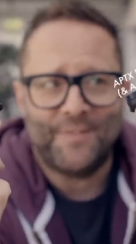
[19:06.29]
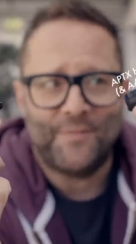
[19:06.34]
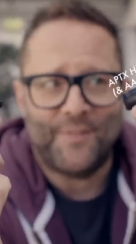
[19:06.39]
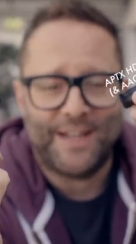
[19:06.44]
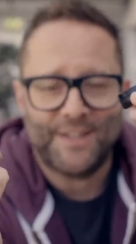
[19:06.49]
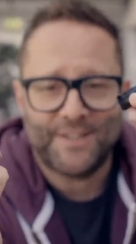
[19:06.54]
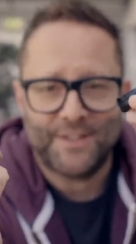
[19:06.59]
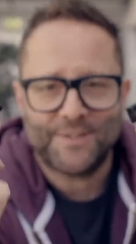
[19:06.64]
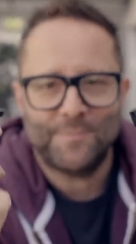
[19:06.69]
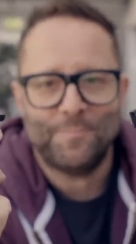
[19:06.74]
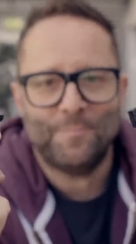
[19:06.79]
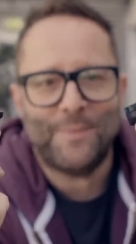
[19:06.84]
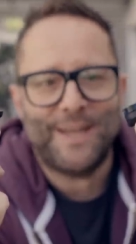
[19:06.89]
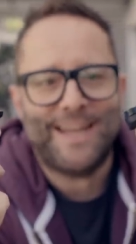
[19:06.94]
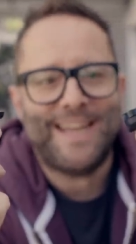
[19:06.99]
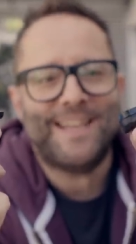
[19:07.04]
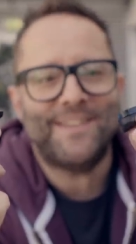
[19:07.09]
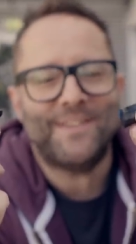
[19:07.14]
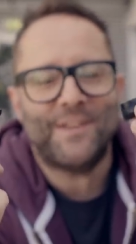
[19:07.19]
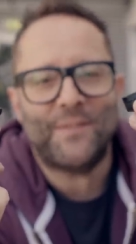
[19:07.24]
That doesn't
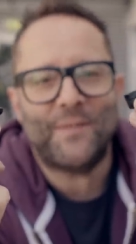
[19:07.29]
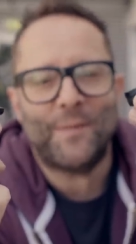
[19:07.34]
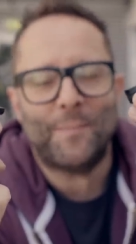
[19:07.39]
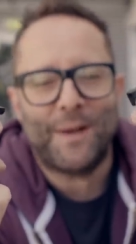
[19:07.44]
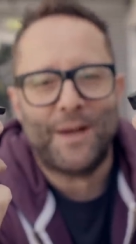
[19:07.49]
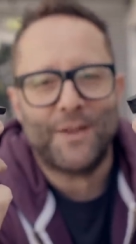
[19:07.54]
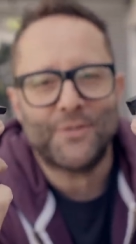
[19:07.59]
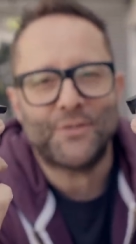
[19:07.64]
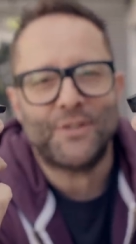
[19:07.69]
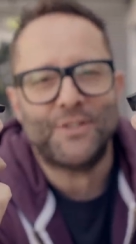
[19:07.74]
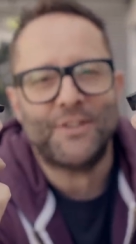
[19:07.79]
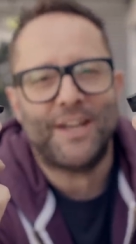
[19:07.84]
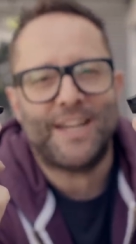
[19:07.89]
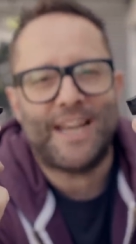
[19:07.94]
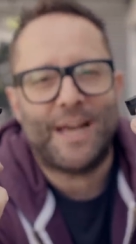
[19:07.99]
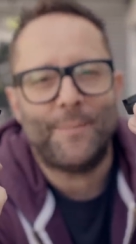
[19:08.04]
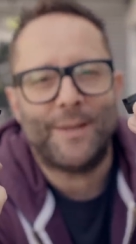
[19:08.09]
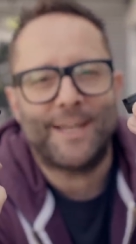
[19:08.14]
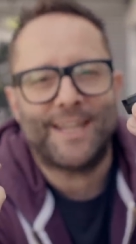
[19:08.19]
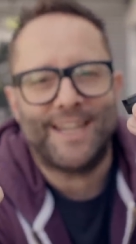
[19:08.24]
mean that the Master and
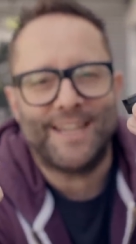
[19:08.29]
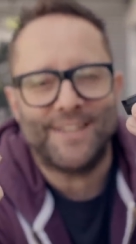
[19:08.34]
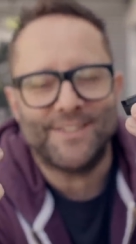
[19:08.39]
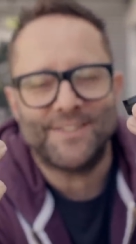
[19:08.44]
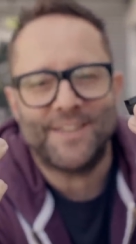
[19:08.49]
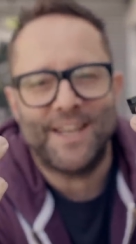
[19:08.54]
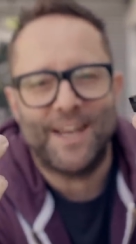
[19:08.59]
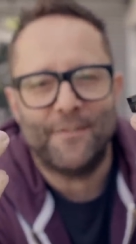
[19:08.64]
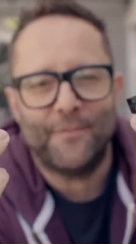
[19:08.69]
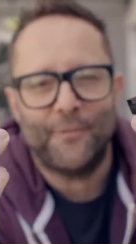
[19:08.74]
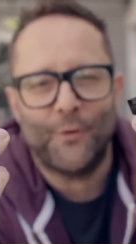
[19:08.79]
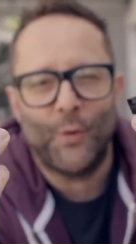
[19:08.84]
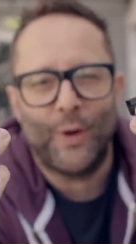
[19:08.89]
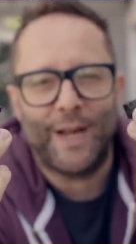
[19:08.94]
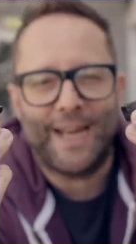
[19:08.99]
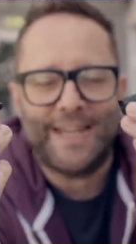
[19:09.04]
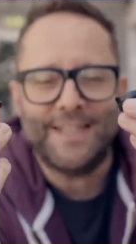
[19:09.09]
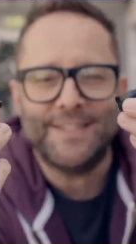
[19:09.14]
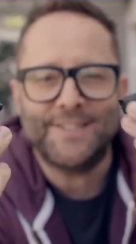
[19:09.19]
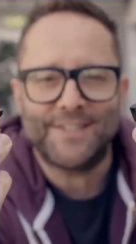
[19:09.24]
Dynamic is
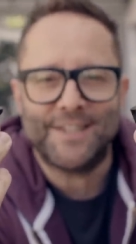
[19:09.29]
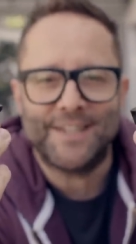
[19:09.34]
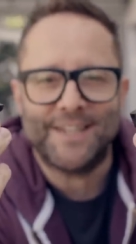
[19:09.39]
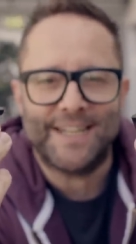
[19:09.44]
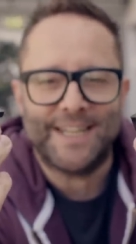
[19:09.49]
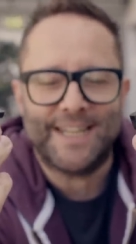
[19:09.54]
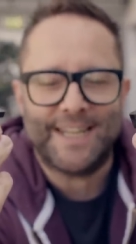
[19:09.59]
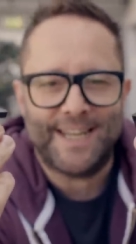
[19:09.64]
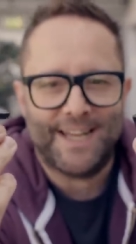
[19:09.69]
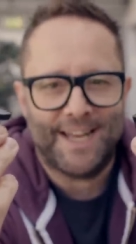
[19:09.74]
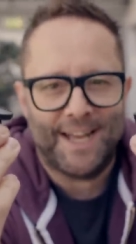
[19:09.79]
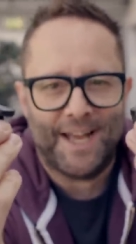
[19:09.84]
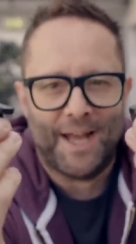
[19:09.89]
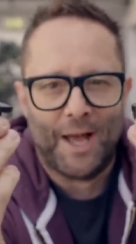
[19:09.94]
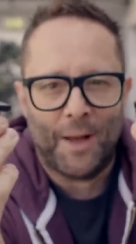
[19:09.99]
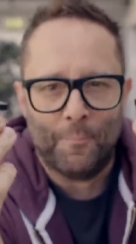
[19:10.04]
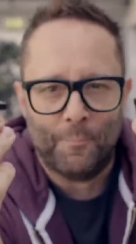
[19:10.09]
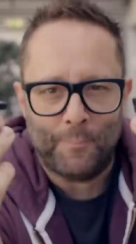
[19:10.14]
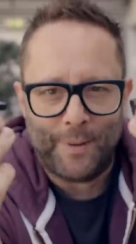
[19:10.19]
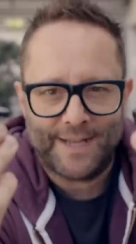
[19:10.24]
therefore instantly
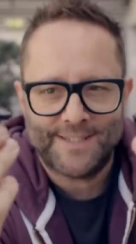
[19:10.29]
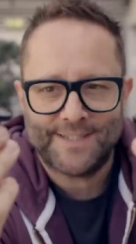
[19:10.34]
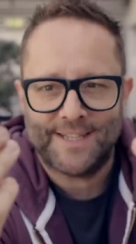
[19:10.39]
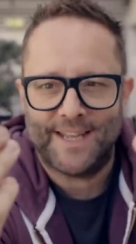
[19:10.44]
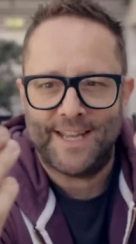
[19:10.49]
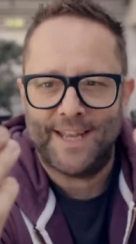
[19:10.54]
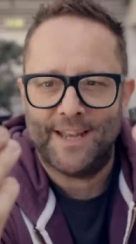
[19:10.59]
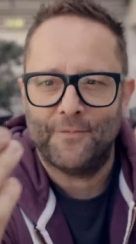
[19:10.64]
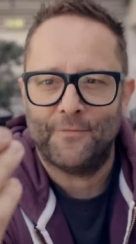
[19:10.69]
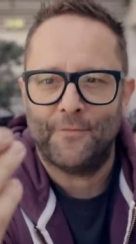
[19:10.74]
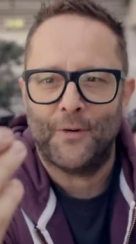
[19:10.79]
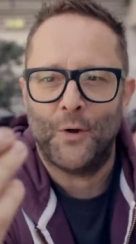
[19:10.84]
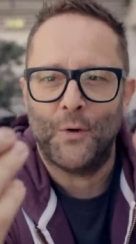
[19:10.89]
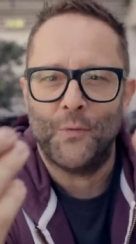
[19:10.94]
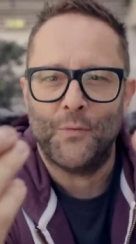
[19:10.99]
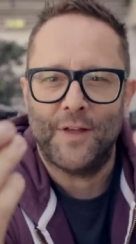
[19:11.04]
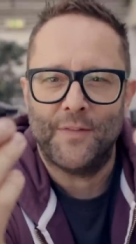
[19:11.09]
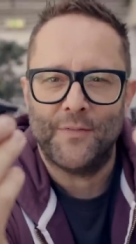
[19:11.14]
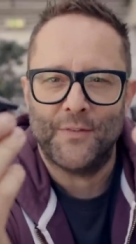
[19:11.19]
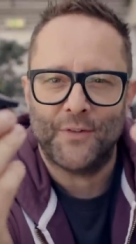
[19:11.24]
a better
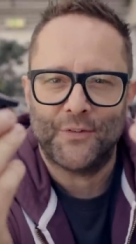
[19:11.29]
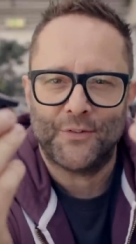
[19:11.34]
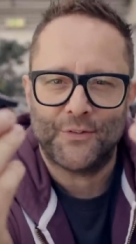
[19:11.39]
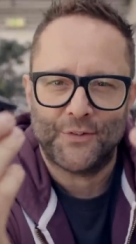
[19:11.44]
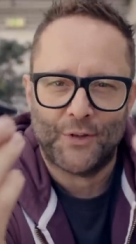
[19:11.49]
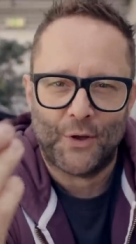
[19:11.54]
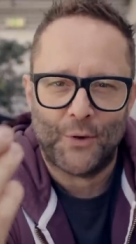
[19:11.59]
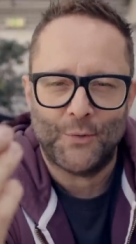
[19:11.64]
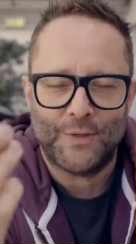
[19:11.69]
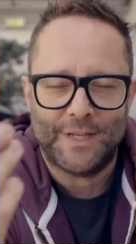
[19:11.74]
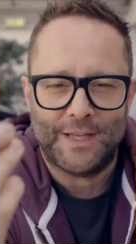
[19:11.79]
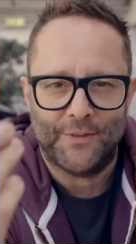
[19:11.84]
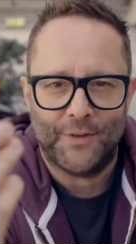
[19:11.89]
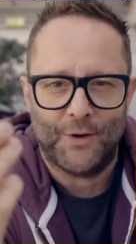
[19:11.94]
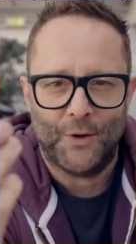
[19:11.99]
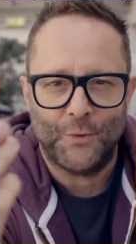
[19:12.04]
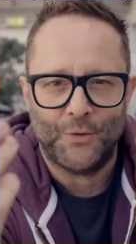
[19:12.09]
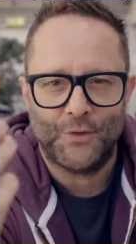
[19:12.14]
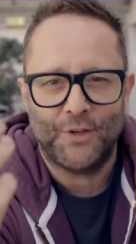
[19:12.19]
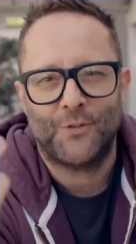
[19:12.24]
earphone than the Sony,
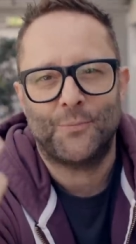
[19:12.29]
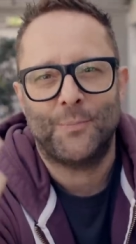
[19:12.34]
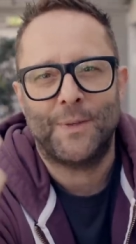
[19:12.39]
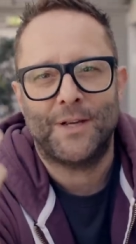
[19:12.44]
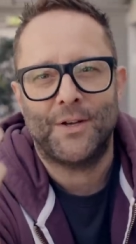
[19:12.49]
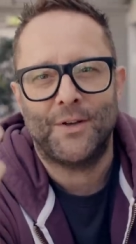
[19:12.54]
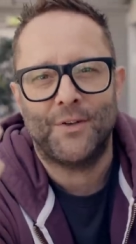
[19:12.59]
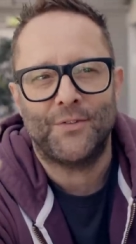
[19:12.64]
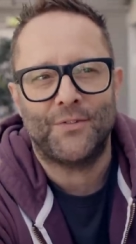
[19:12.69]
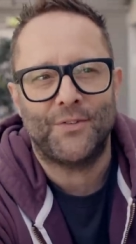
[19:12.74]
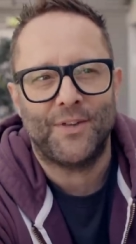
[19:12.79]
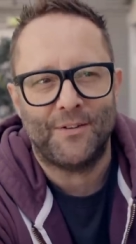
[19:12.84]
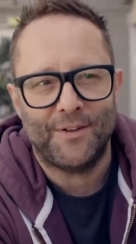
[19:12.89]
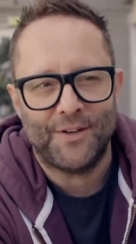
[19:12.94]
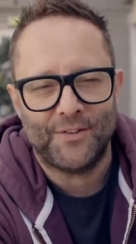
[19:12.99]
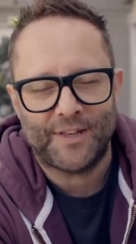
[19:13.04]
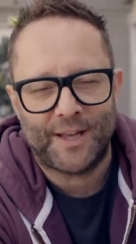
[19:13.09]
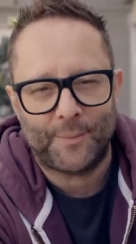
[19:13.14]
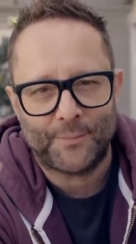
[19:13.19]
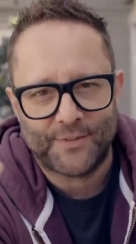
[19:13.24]
though. Just because there
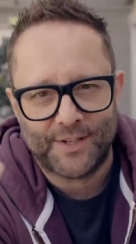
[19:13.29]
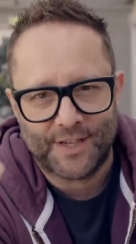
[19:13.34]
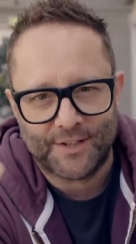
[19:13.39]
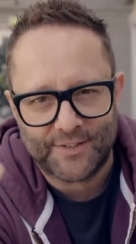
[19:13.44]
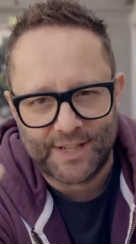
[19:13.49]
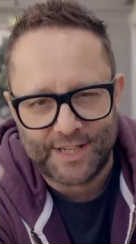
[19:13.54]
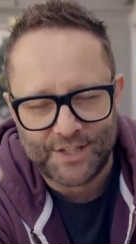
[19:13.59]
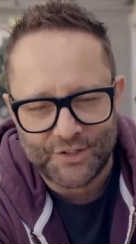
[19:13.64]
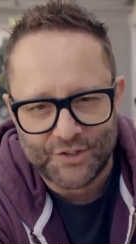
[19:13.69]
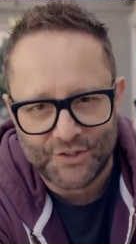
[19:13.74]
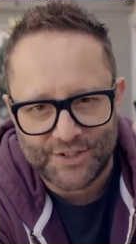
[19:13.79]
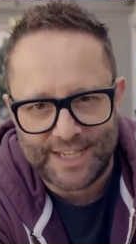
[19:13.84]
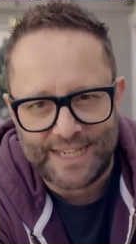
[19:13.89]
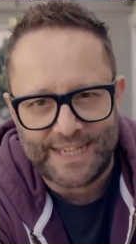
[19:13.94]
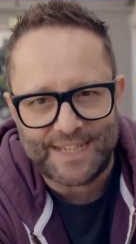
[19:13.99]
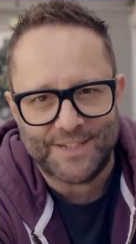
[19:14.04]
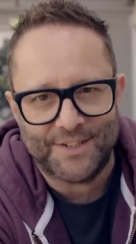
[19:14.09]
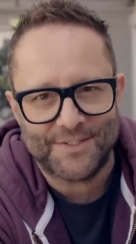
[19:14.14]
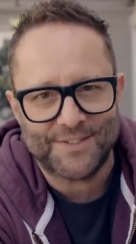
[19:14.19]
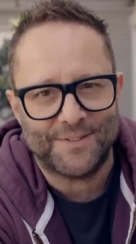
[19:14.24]
is aptX
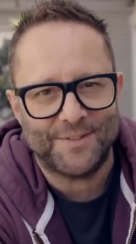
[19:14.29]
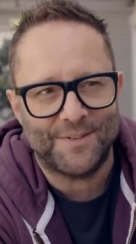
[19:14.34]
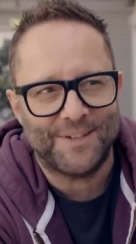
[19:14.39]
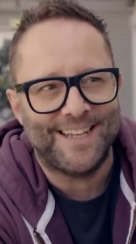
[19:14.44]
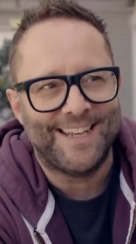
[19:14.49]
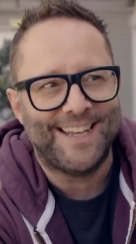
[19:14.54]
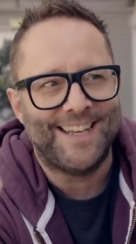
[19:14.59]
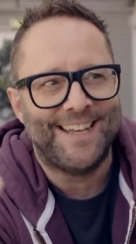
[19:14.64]
HD doesn't,